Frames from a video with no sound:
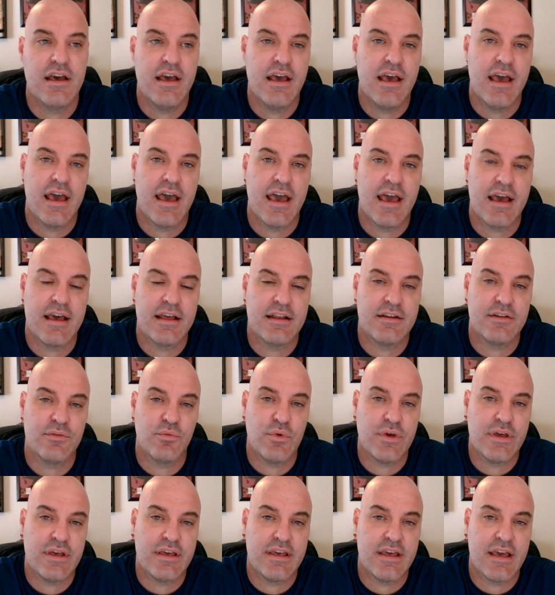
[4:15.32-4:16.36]
and
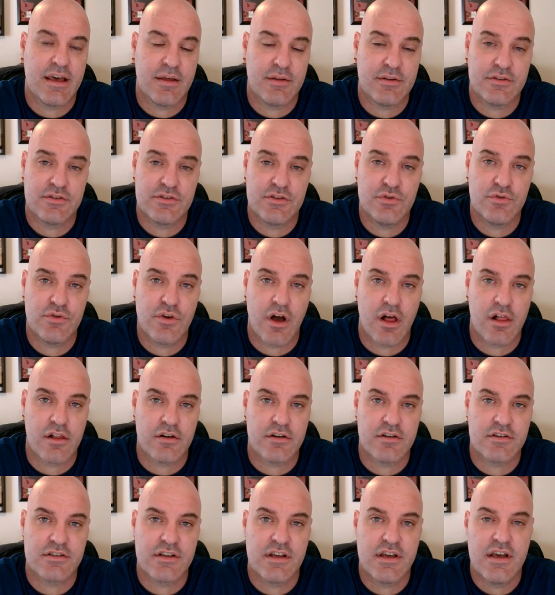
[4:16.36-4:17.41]
we get 2
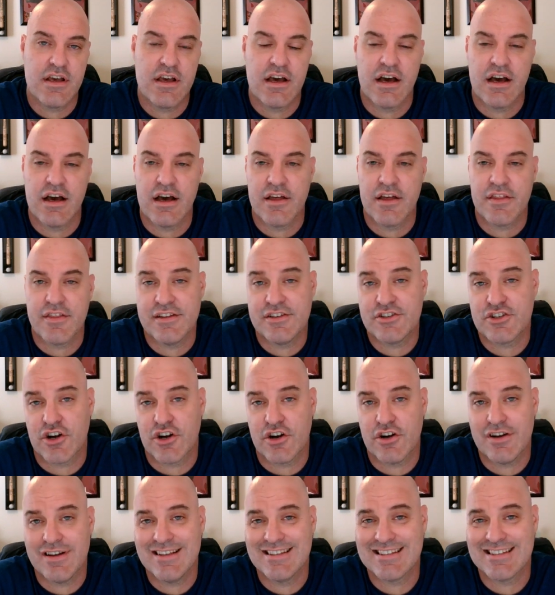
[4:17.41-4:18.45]
callers. The
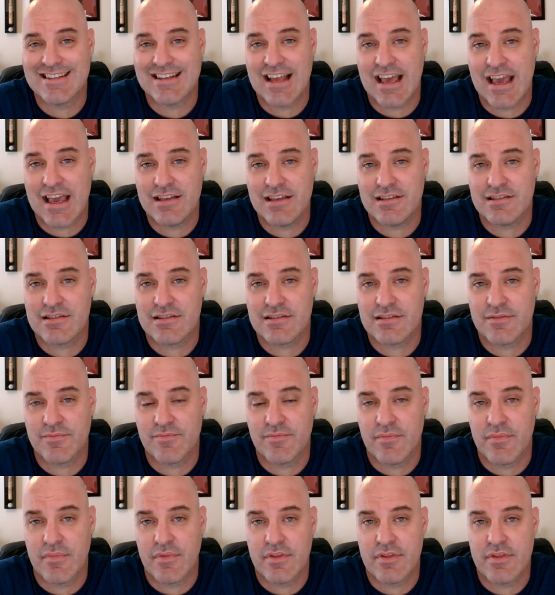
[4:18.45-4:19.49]
turn is an ace.
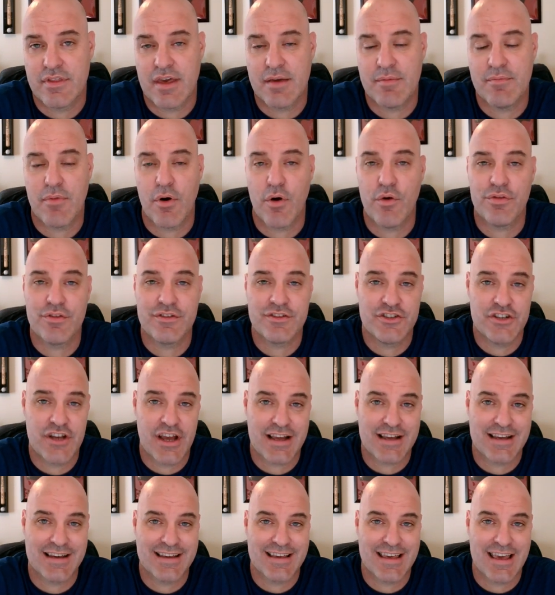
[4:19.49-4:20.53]
They both
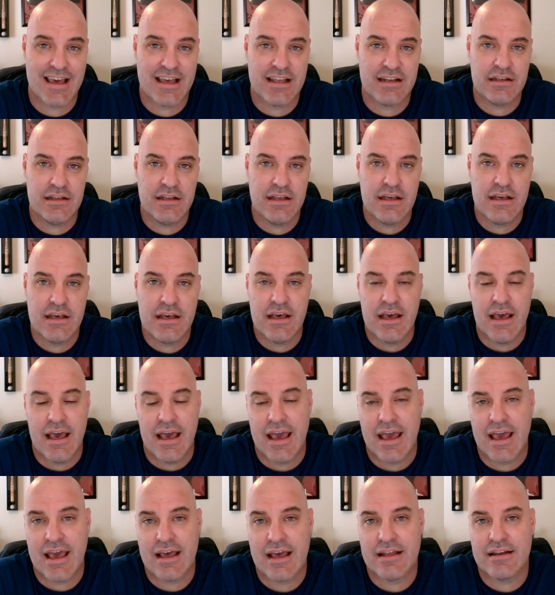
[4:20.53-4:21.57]
check again,
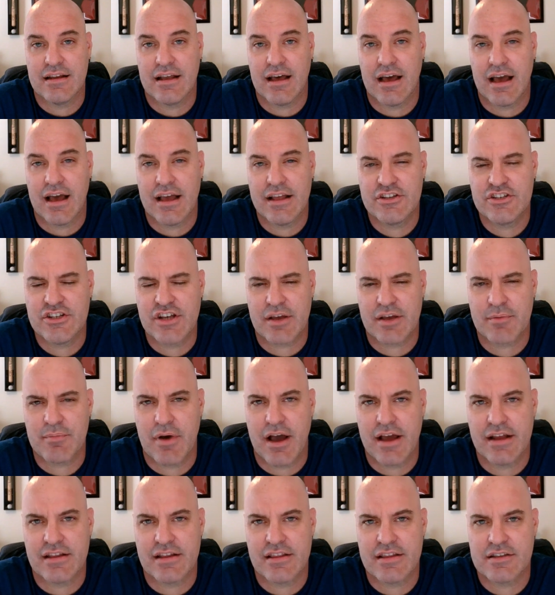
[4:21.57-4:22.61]
and I check
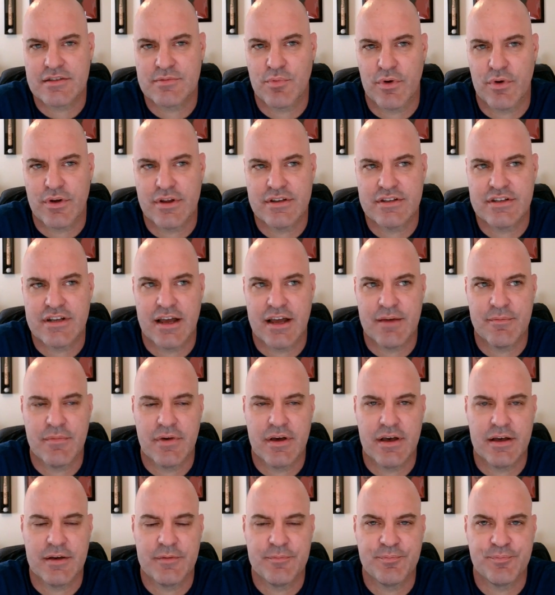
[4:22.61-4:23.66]
behind at this point in
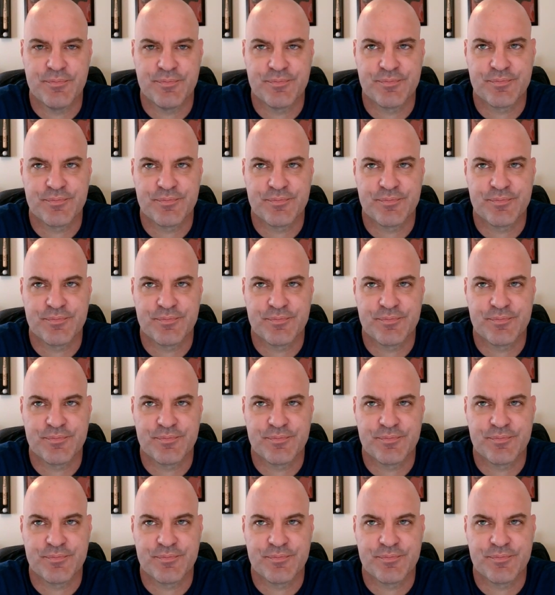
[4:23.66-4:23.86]
time.